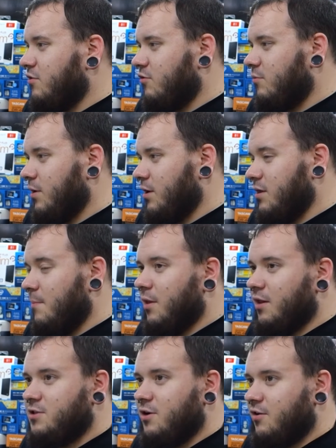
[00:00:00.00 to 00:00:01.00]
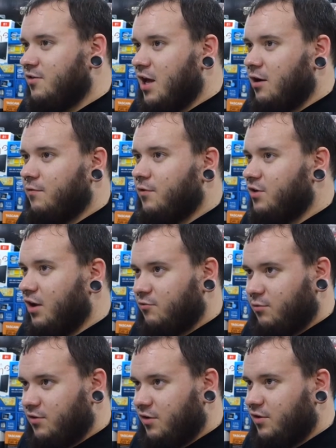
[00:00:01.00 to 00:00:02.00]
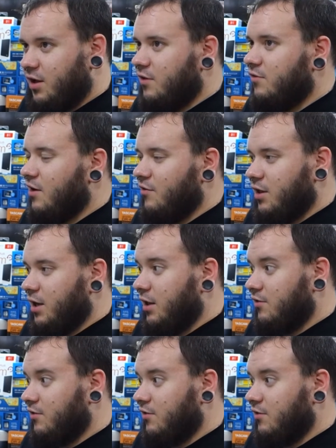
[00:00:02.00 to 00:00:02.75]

or something, like the military standard for dust resistance and everything.